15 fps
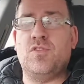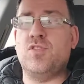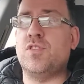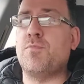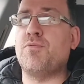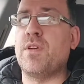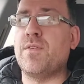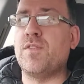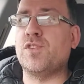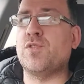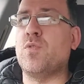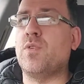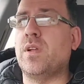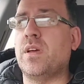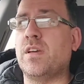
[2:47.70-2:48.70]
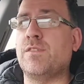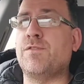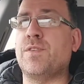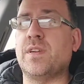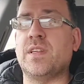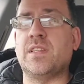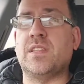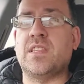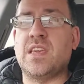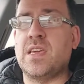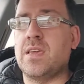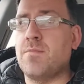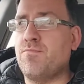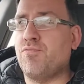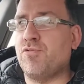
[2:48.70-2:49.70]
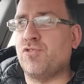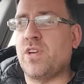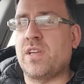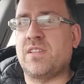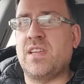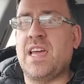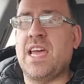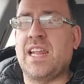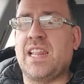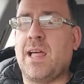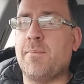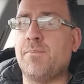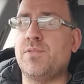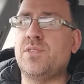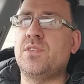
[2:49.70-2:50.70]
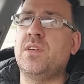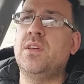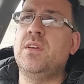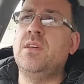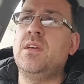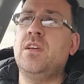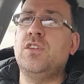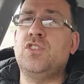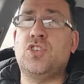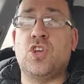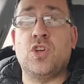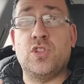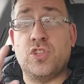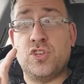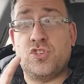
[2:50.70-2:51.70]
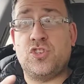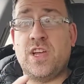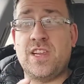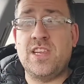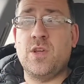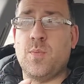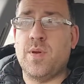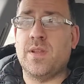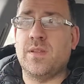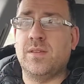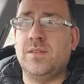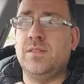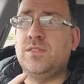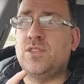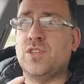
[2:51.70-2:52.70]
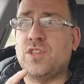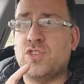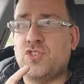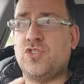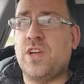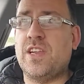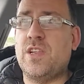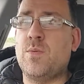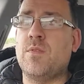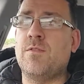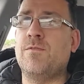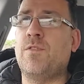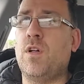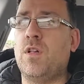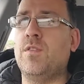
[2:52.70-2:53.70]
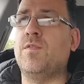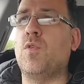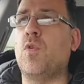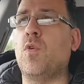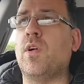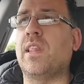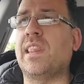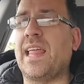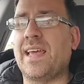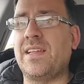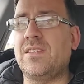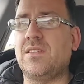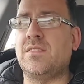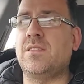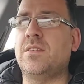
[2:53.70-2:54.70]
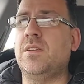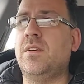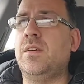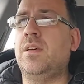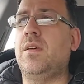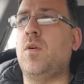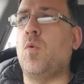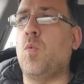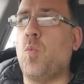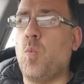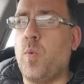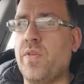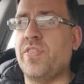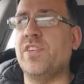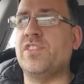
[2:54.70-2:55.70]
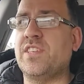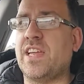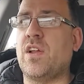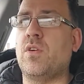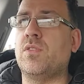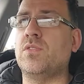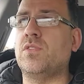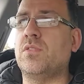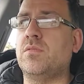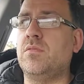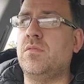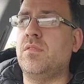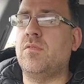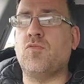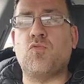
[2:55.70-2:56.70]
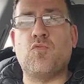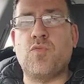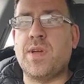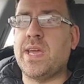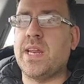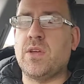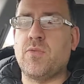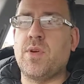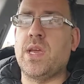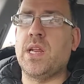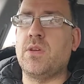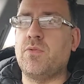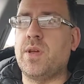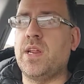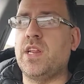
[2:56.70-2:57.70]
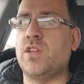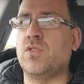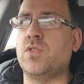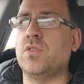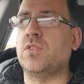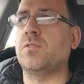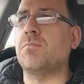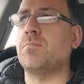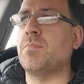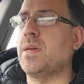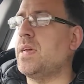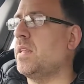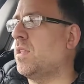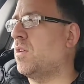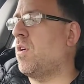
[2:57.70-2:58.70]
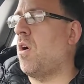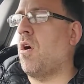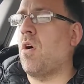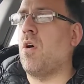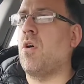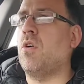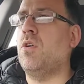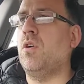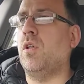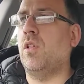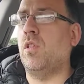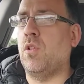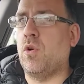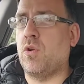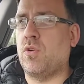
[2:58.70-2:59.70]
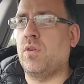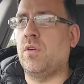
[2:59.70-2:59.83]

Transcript: the previous owner had fitted the projector headlamps to the genuine Volvo lights with the xenons. Really does make the car look